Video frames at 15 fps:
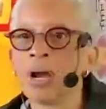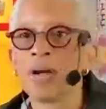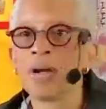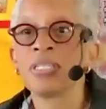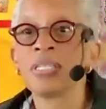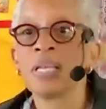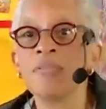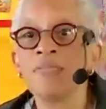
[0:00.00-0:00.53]

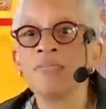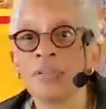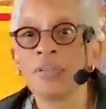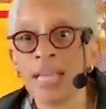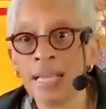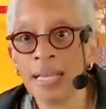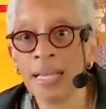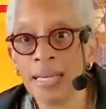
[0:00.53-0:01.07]

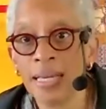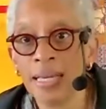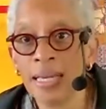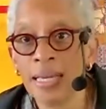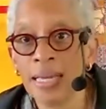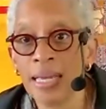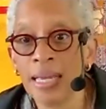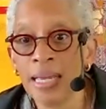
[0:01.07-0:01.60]
suffering
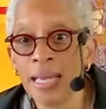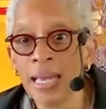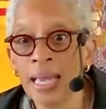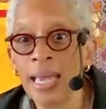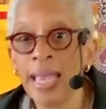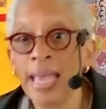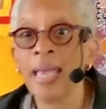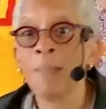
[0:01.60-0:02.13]

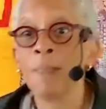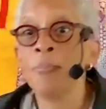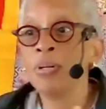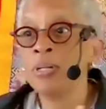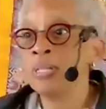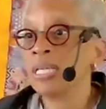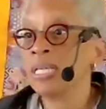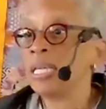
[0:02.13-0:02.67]
and
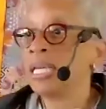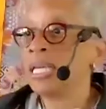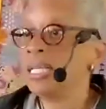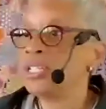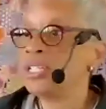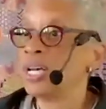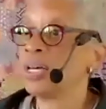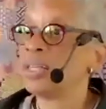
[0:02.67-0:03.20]
pulling
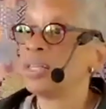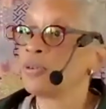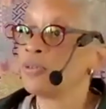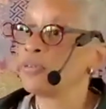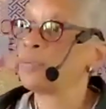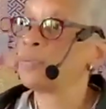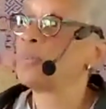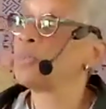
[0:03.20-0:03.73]
each other
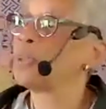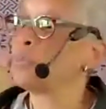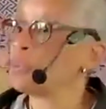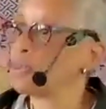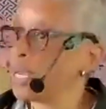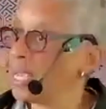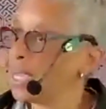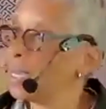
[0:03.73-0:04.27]
from the
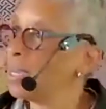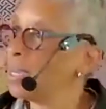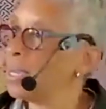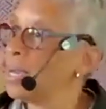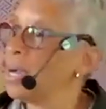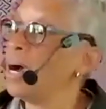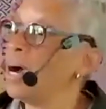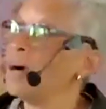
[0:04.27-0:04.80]
brink
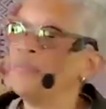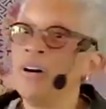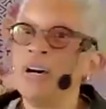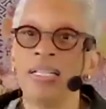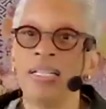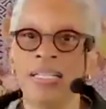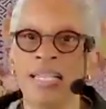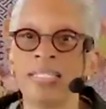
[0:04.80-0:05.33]
of
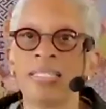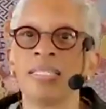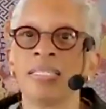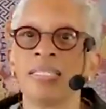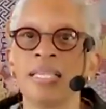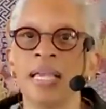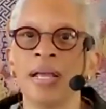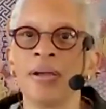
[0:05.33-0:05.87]

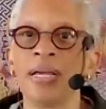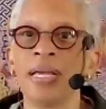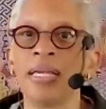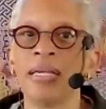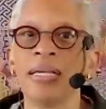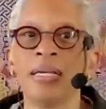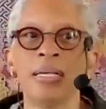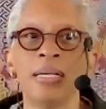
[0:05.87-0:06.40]
unnecessary
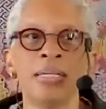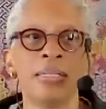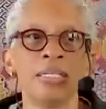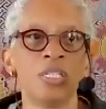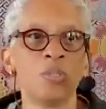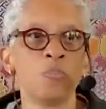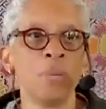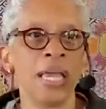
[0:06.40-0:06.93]

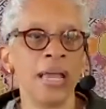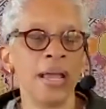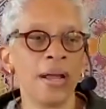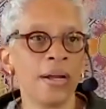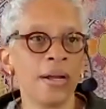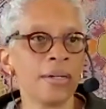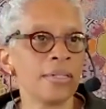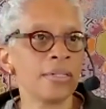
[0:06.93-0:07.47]

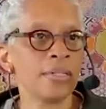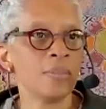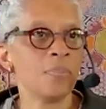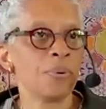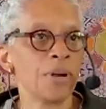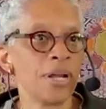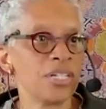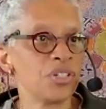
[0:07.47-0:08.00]
despair,
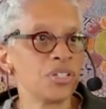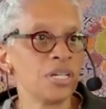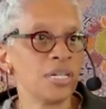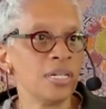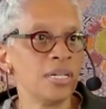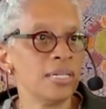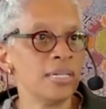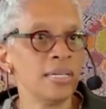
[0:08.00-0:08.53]

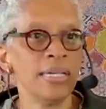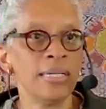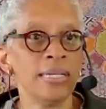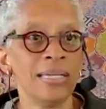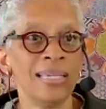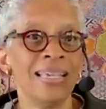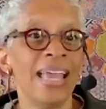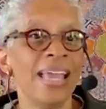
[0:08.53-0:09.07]
depression,
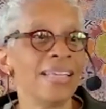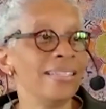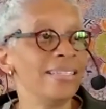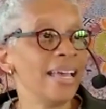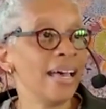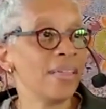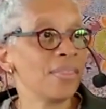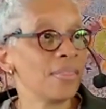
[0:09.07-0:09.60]
and
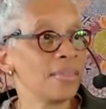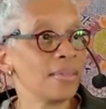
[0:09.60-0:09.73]
death.